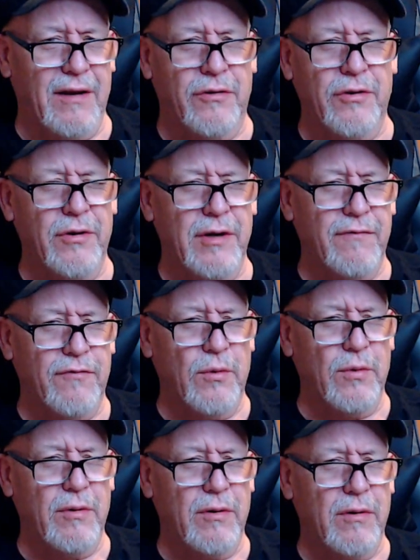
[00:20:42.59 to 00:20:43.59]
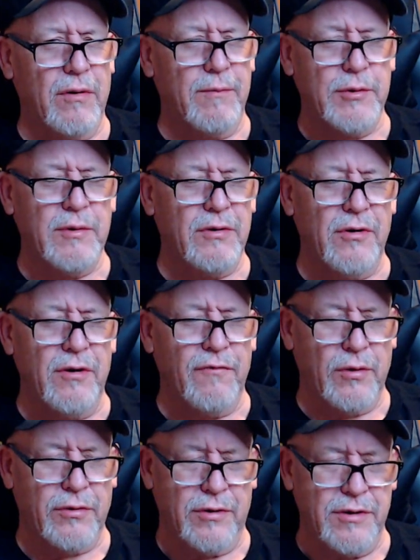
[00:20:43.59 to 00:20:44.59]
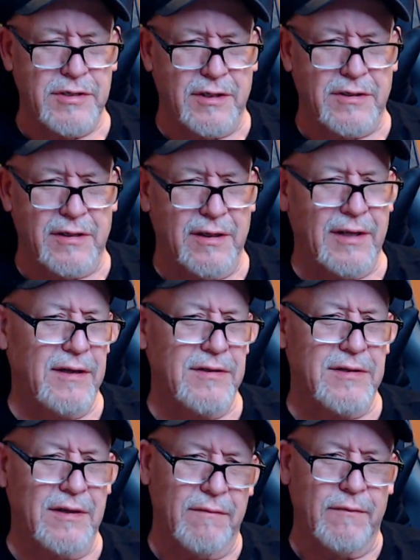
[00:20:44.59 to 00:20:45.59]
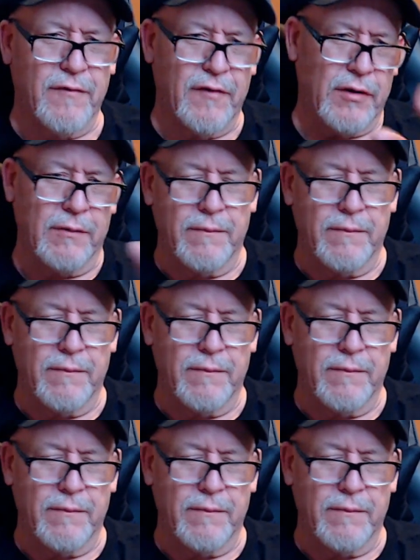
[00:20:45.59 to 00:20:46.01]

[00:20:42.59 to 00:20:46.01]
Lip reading: Between 34 and 36, I think they said, varied.